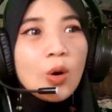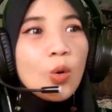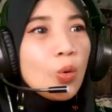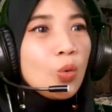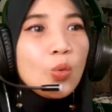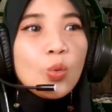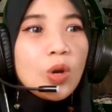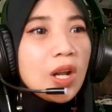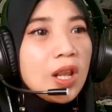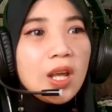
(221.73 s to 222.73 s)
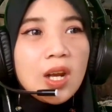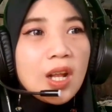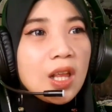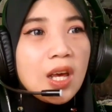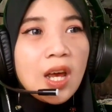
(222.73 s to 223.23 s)
Oh
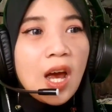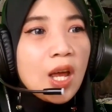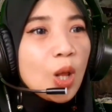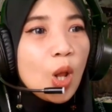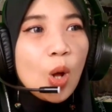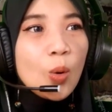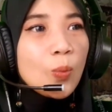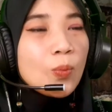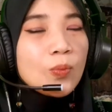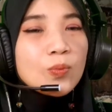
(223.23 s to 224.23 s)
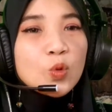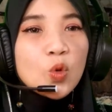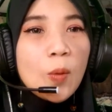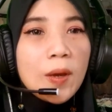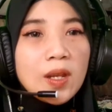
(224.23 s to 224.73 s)
really I love
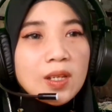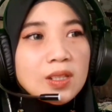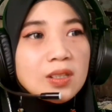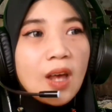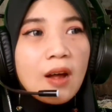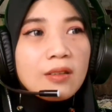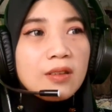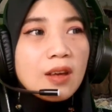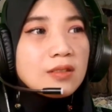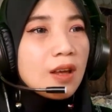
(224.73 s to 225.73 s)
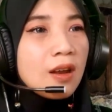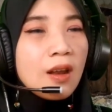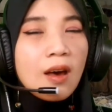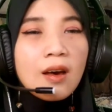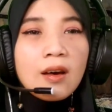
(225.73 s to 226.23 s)
so many style dance,
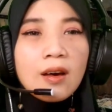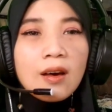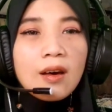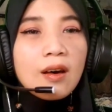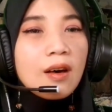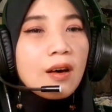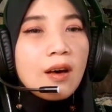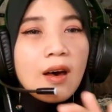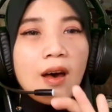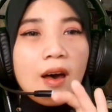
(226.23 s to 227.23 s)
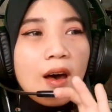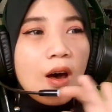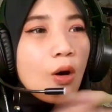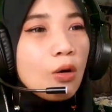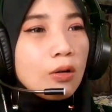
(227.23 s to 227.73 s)
and
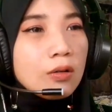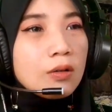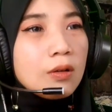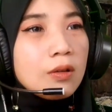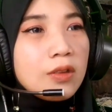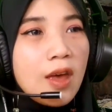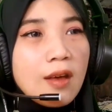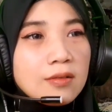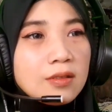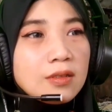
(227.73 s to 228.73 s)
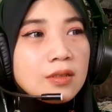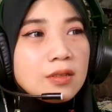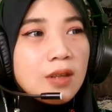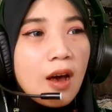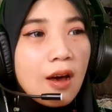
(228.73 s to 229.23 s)
all dance
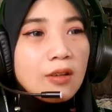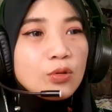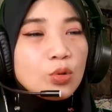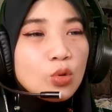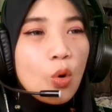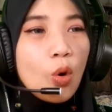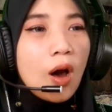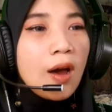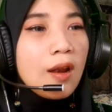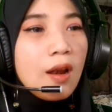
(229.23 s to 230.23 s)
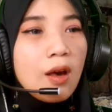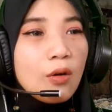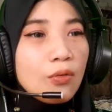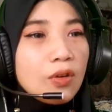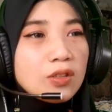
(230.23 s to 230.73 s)
styles, so I
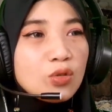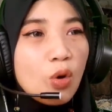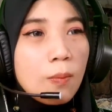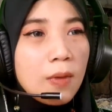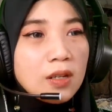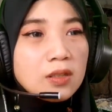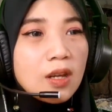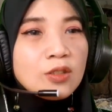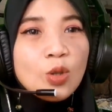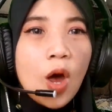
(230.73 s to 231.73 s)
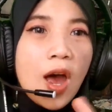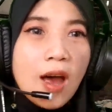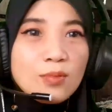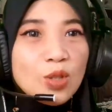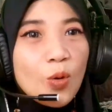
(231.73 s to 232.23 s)
love it so much. And so
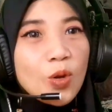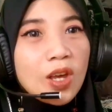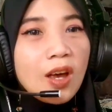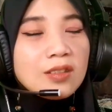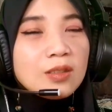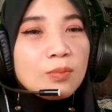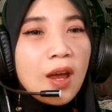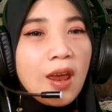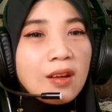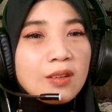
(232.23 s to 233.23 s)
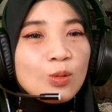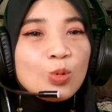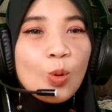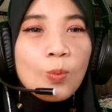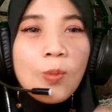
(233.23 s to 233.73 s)
I'm sorry guys, my
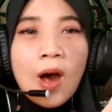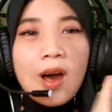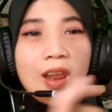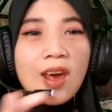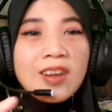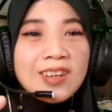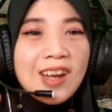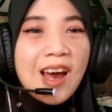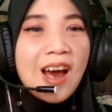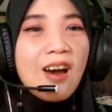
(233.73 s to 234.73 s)
English so bad, and